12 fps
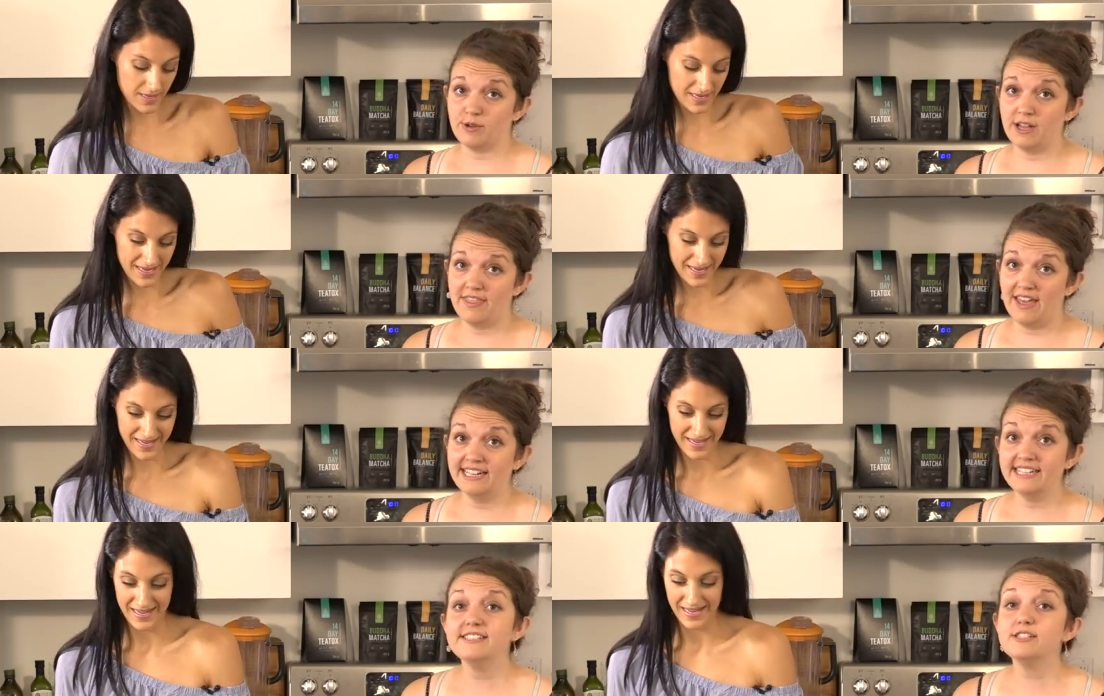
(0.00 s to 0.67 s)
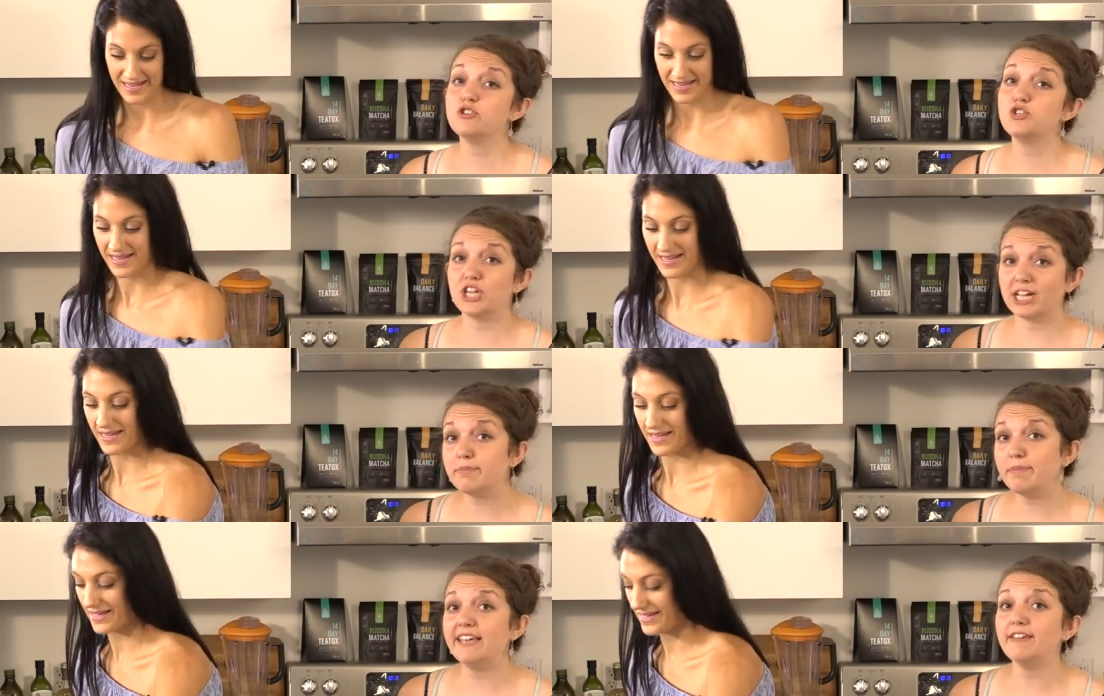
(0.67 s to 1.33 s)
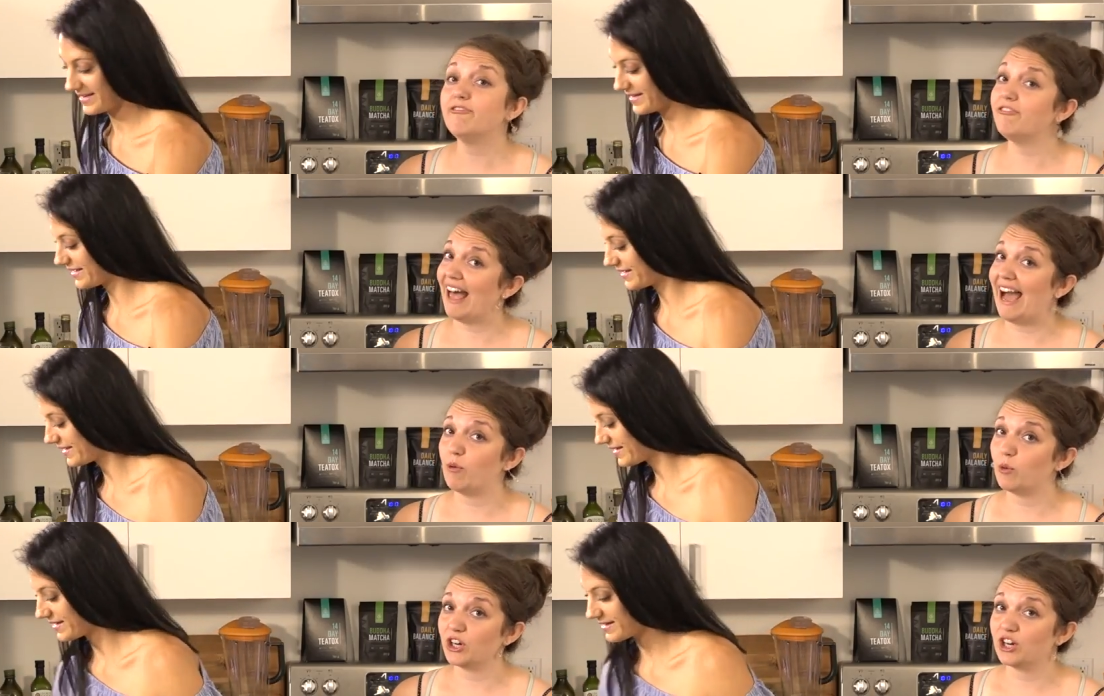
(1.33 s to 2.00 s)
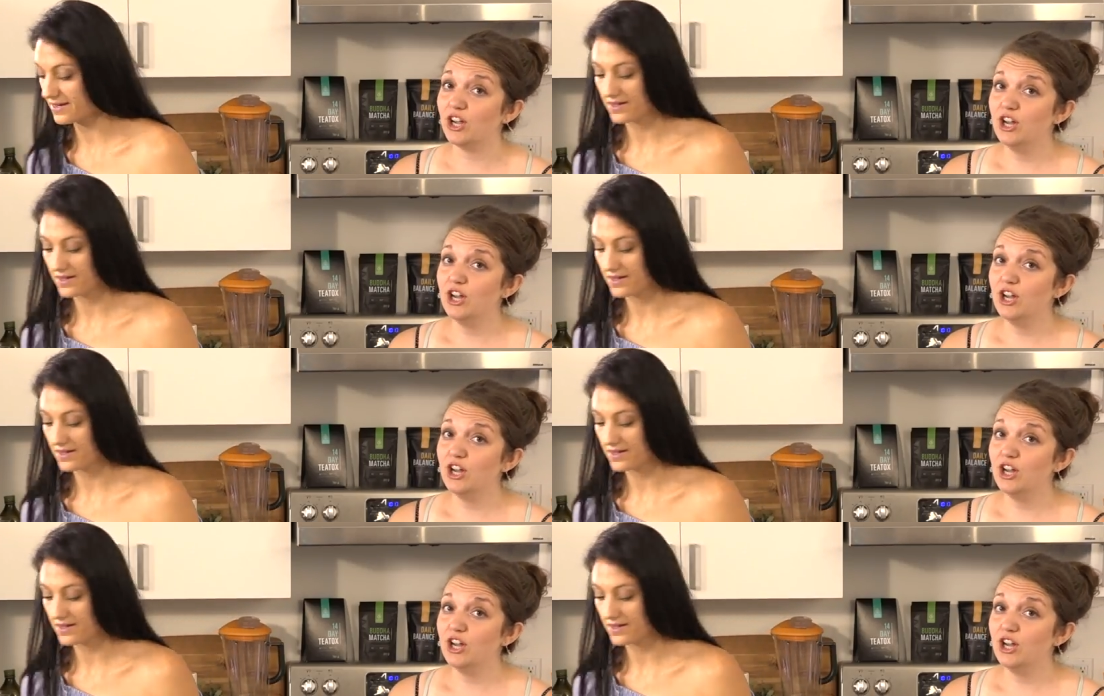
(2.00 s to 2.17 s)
Speaker 1: with, and it is chickpea flour.